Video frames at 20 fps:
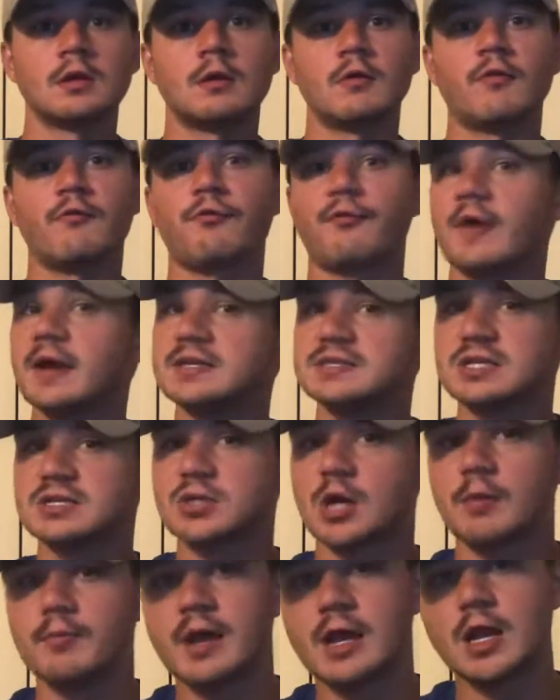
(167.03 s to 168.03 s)
phrases
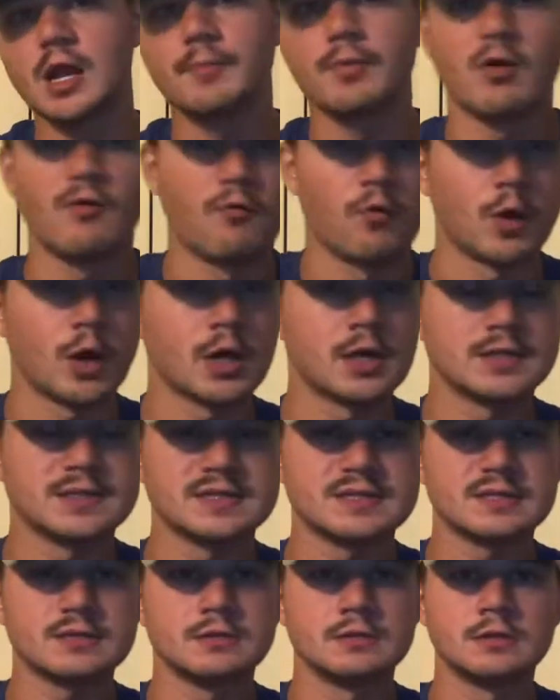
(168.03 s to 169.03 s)
are made up of words.